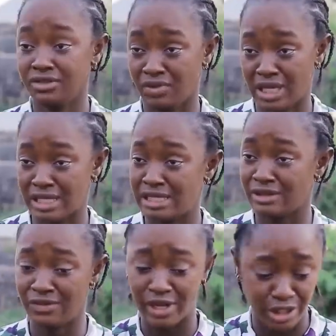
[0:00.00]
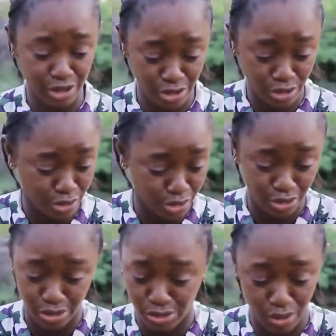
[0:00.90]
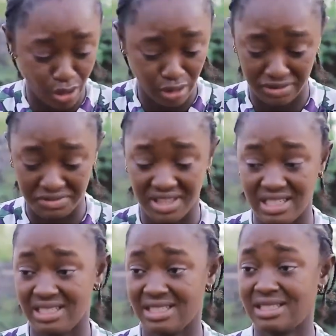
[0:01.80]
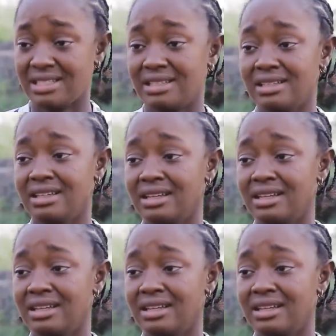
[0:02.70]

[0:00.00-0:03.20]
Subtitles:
I believe we can still find a solution to all of this.